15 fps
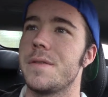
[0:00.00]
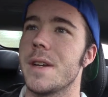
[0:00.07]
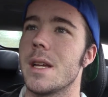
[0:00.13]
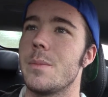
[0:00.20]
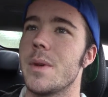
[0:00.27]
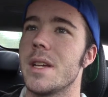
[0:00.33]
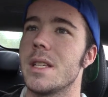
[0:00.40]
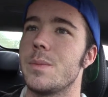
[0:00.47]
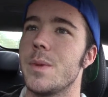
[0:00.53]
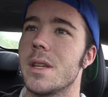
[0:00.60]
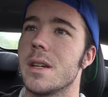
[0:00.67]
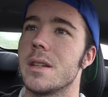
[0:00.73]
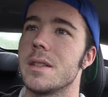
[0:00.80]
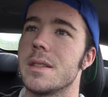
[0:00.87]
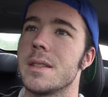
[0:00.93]
fan base,
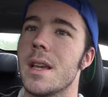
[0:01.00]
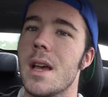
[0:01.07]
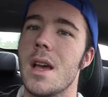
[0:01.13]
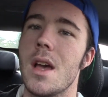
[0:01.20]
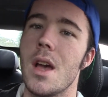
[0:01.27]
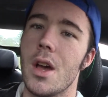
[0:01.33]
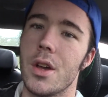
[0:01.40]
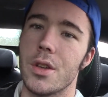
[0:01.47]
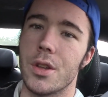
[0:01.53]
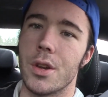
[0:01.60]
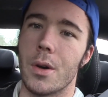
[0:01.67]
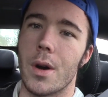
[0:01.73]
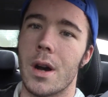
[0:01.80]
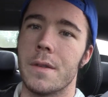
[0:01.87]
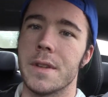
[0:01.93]
because
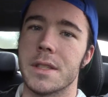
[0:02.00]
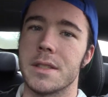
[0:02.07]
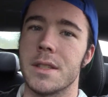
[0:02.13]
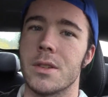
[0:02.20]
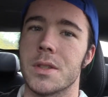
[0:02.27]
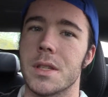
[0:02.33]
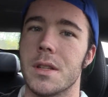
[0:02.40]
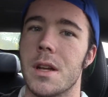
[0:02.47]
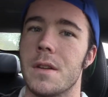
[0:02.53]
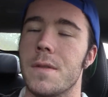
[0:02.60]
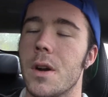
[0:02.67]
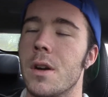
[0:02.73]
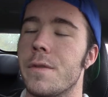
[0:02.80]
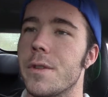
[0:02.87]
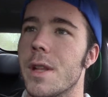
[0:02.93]
obviously there's a lot
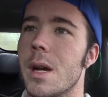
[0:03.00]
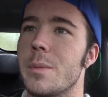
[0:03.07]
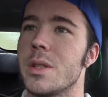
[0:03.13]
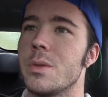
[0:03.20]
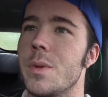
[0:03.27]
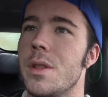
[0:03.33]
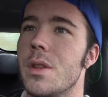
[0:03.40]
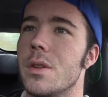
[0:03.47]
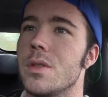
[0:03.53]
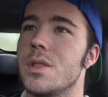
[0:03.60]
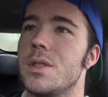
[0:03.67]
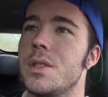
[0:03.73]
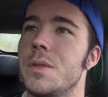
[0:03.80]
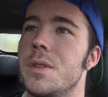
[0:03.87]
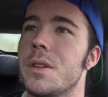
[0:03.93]
of overlap between those
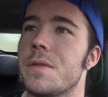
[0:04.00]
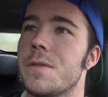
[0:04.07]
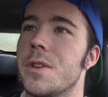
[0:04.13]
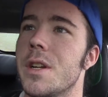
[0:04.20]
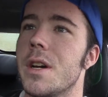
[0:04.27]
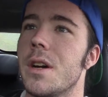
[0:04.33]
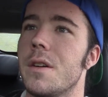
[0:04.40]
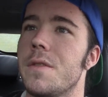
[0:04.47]
two different